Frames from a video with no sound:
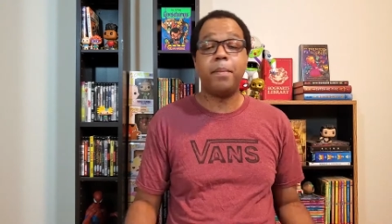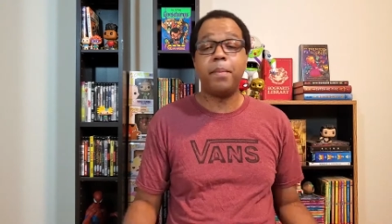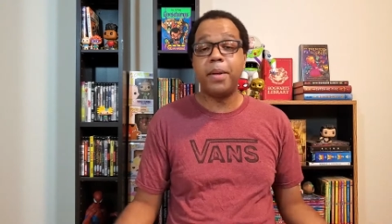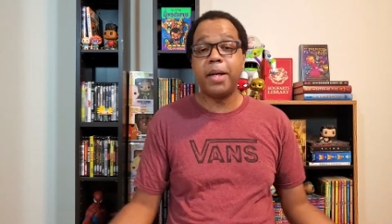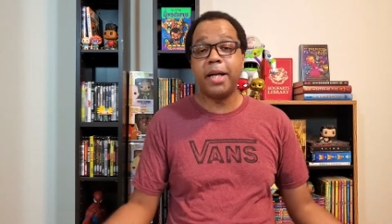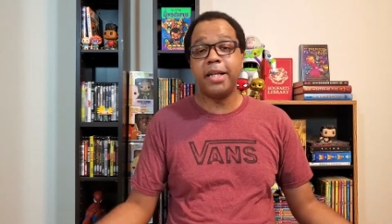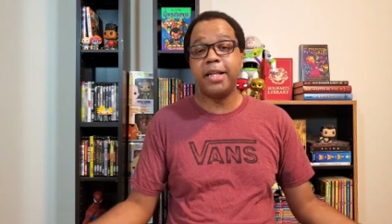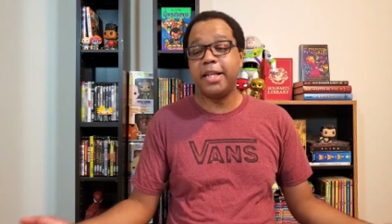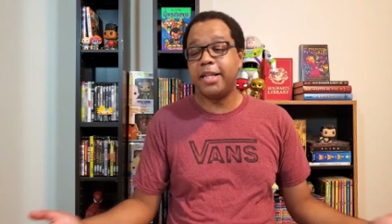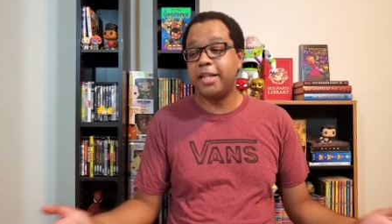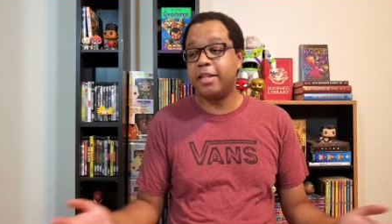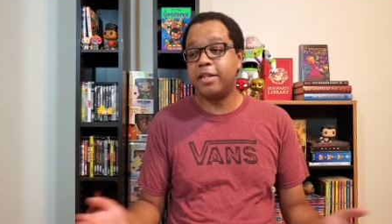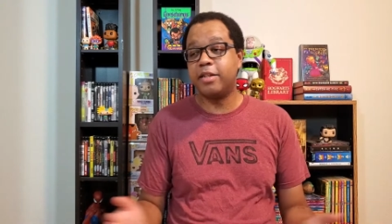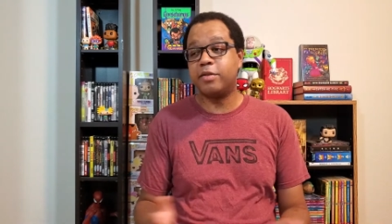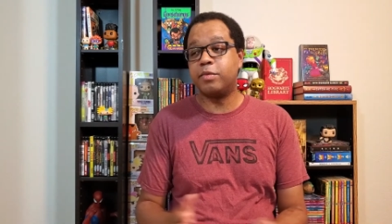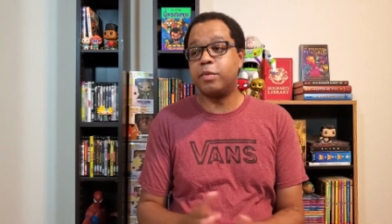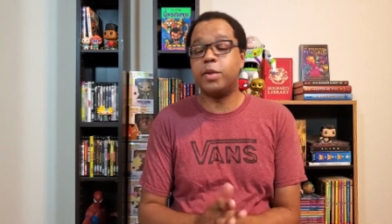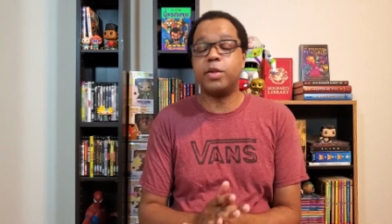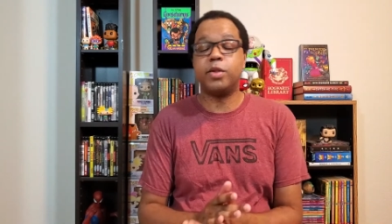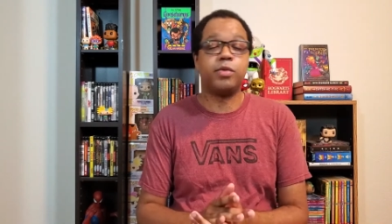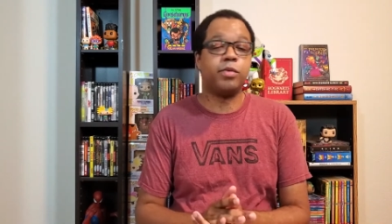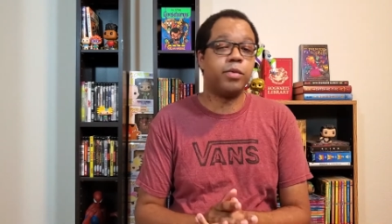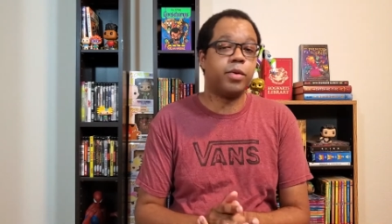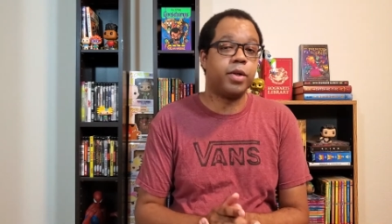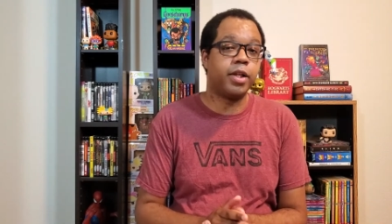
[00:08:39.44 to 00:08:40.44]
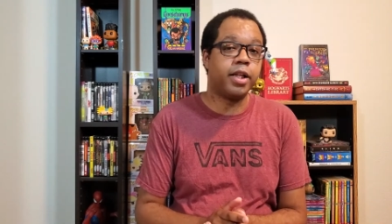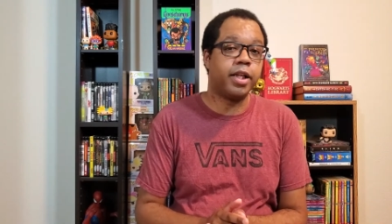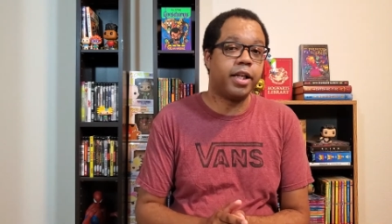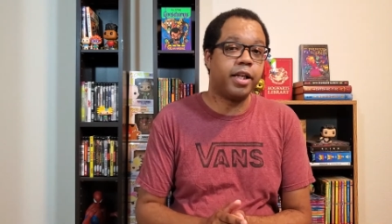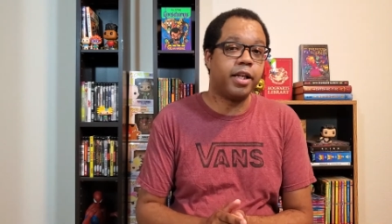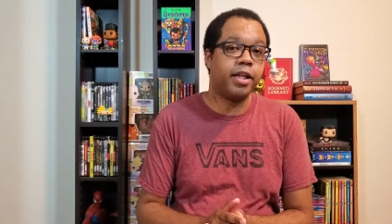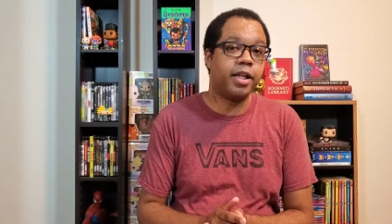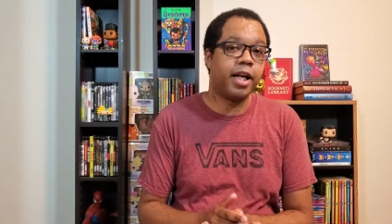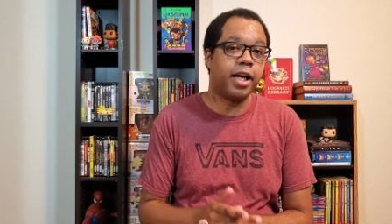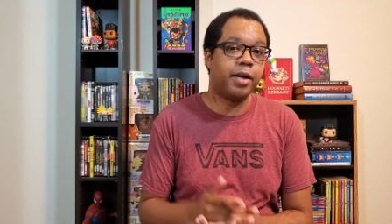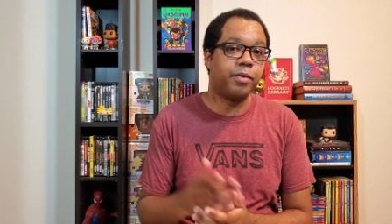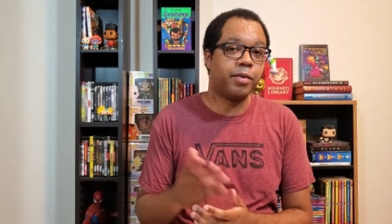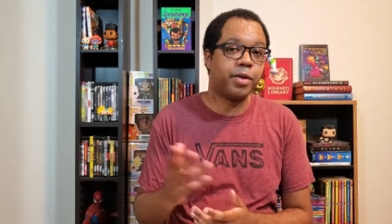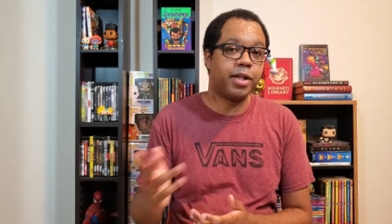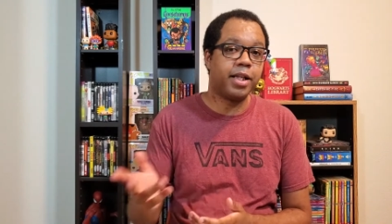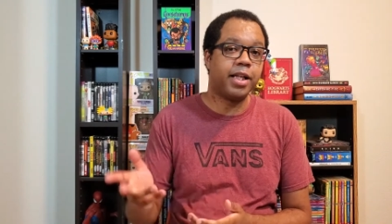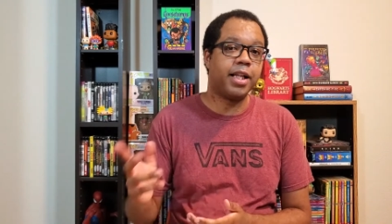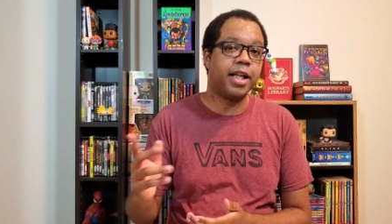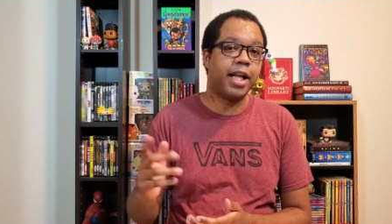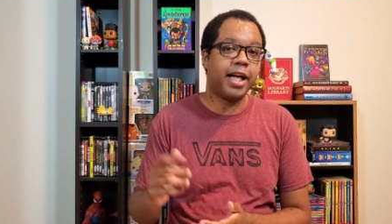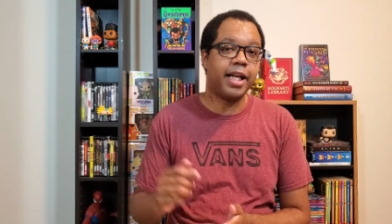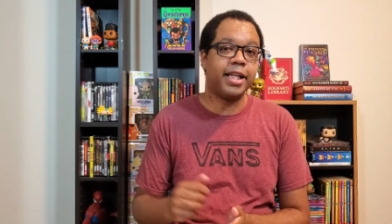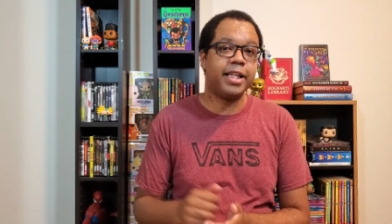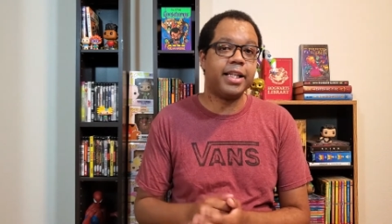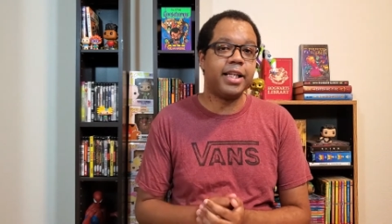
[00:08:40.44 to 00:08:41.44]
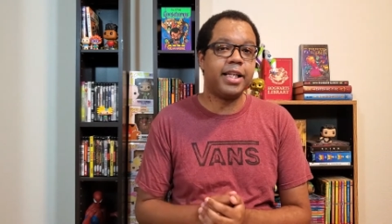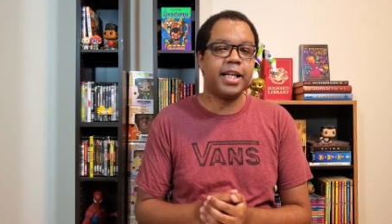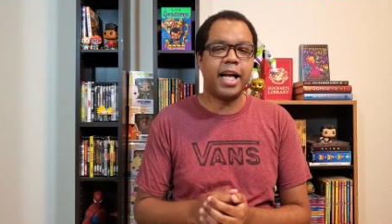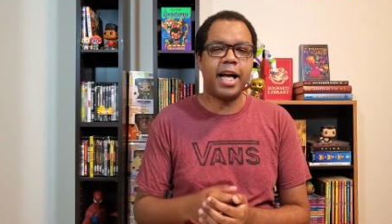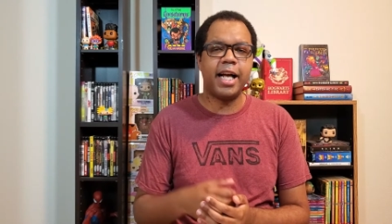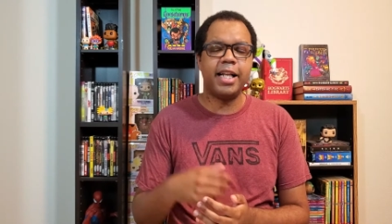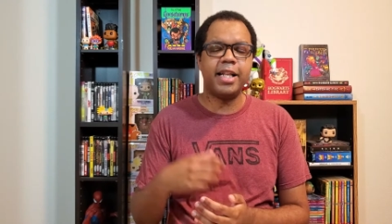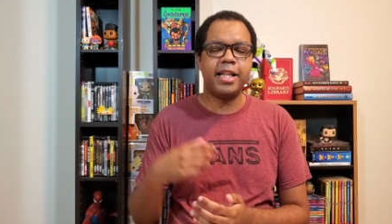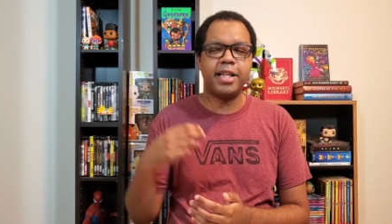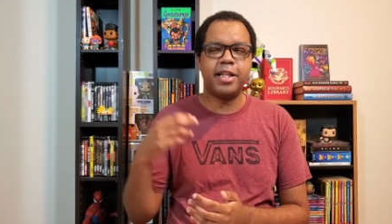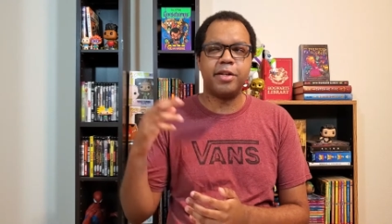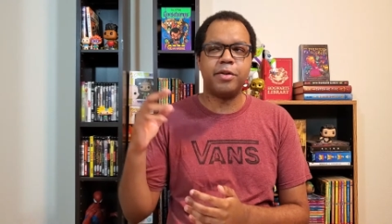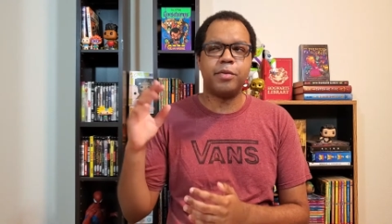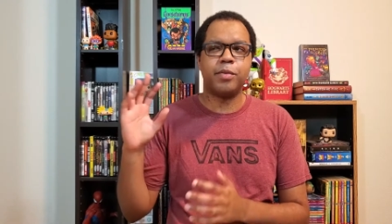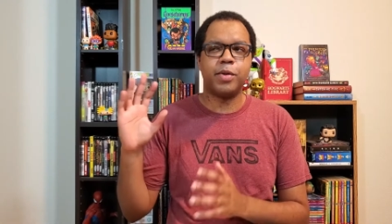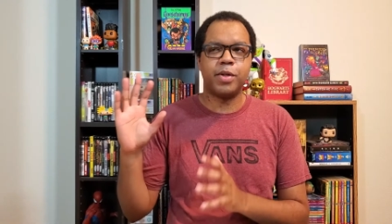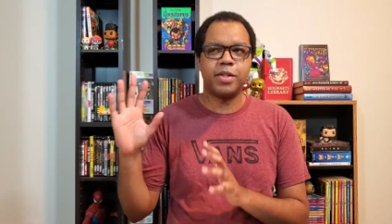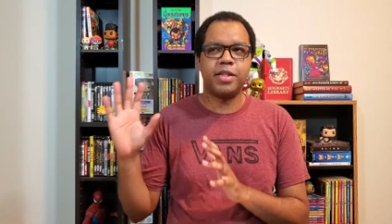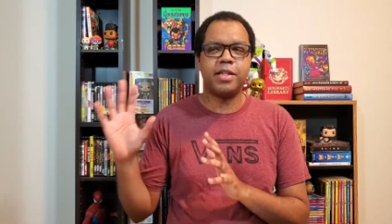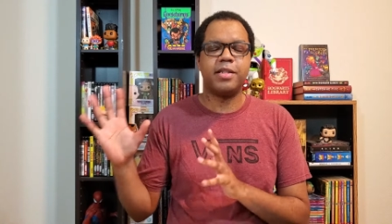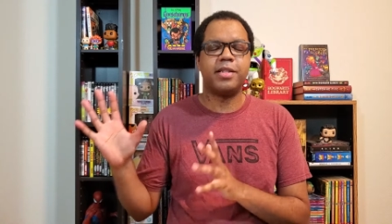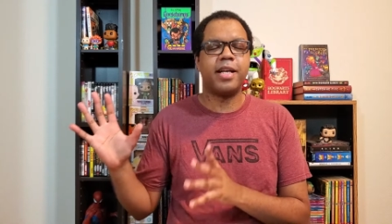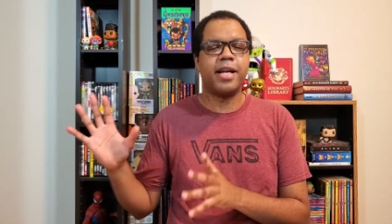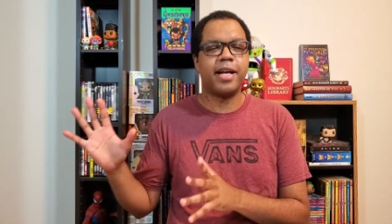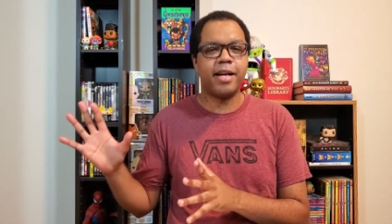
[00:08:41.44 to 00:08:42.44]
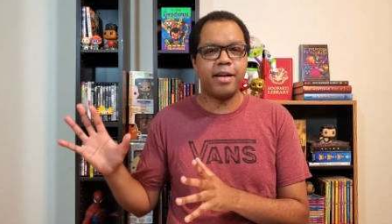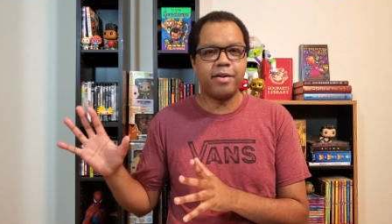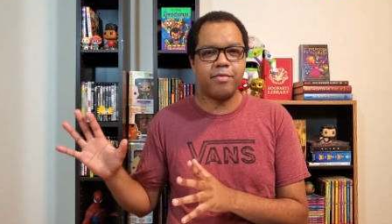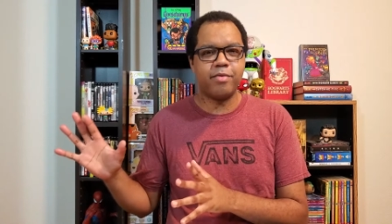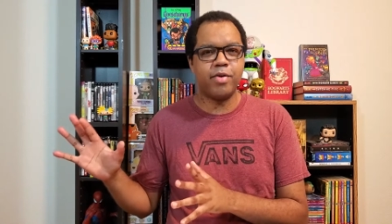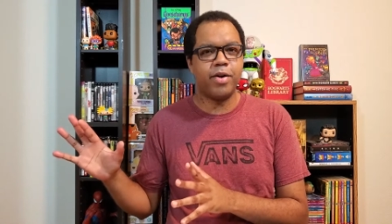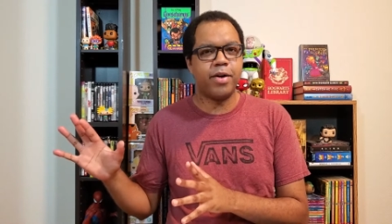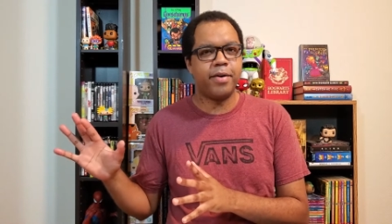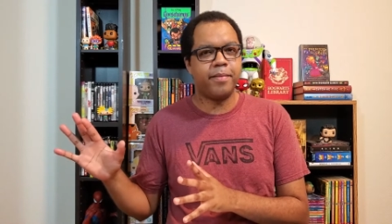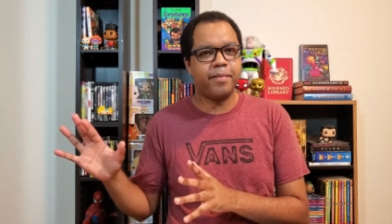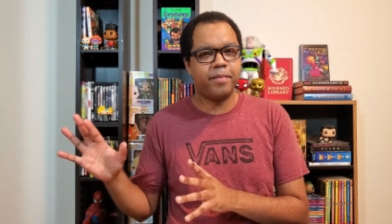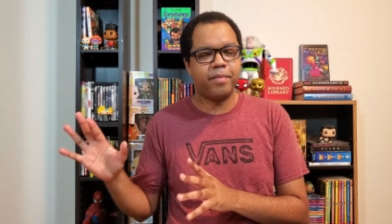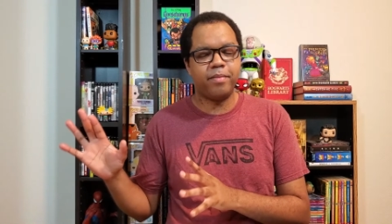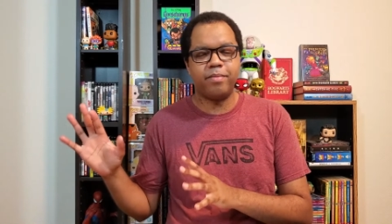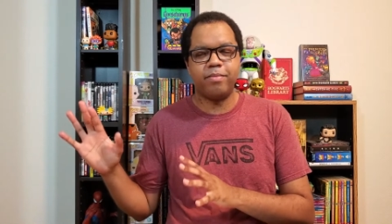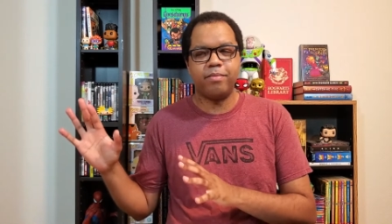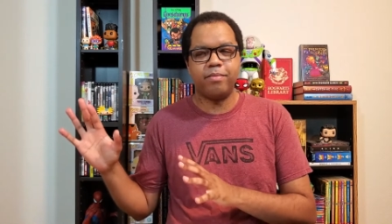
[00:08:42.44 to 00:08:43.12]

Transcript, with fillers: But I think this one's really good. I really liked it. There was a second one.